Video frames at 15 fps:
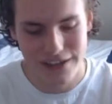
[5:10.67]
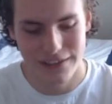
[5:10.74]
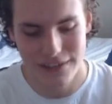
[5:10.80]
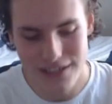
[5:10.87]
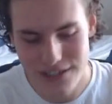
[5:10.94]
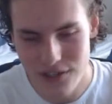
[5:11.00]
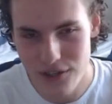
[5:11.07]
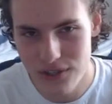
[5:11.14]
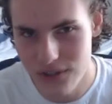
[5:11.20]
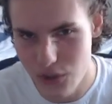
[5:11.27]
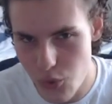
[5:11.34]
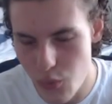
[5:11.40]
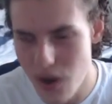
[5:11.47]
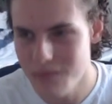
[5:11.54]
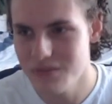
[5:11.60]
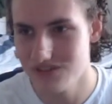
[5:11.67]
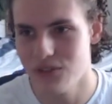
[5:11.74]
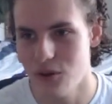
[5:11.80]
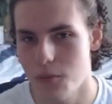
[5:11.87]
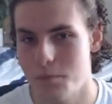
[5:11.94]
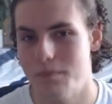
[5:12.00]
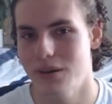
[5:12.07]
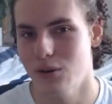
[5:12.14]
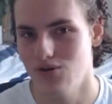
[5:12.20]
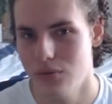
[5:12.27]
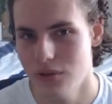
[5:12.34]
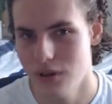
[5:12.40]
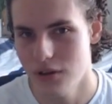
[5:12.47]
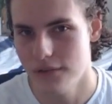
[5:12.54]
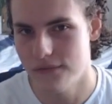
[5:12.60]
it's just the web is not built
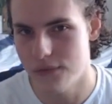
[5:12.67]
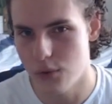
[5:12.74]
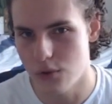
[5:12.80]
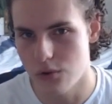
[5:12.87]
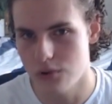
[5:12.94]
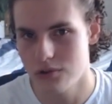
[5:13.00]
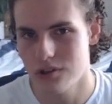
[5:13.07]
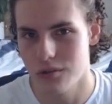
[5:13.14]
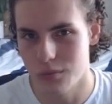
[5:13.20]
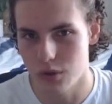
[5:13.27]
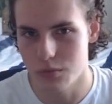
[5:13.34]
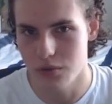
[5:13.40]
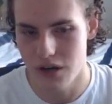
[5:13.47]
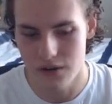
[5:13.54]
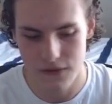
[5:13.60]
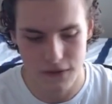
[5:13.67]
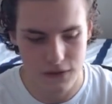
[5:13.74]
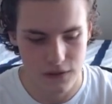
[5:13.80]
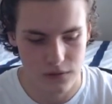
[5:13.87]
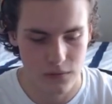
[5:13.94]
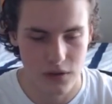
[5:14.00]
for terminal browsers.